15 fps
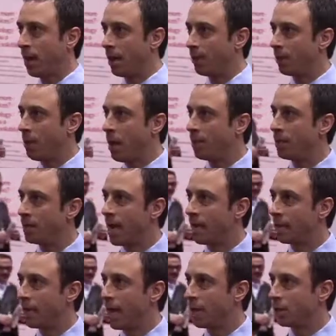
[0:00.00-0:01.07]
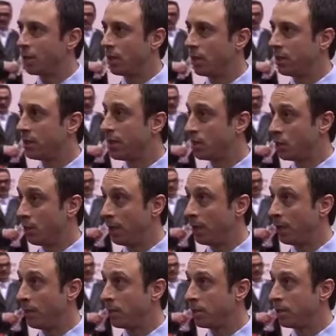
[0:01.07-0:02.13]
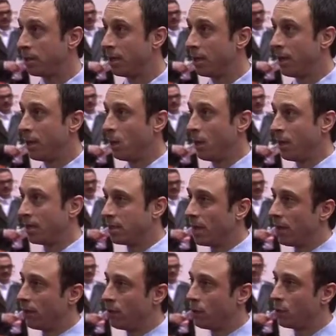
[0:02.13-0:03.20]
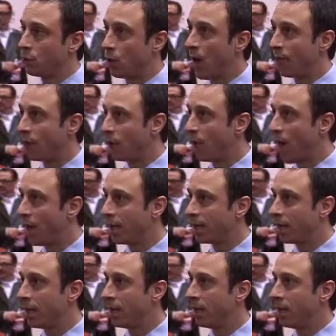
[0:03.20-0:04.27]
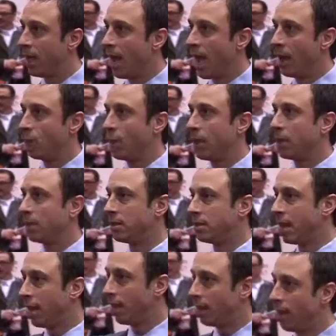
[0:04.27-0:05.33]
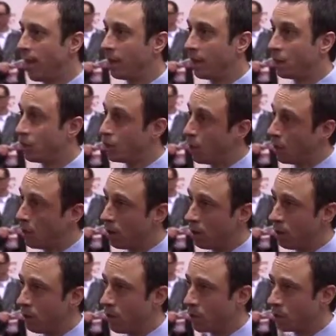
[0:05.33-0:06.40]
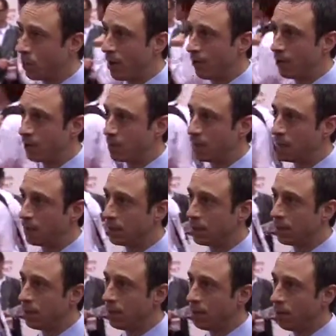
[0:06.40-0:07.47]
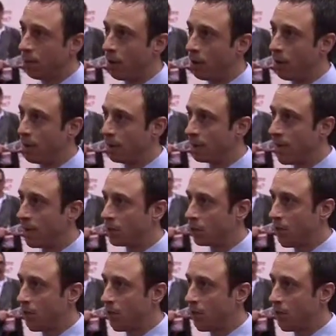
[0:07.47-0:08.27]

that mom and dad can actually set speed limits. We can tell if they're driving erratically, and we can set and control all of those preferences from the Xact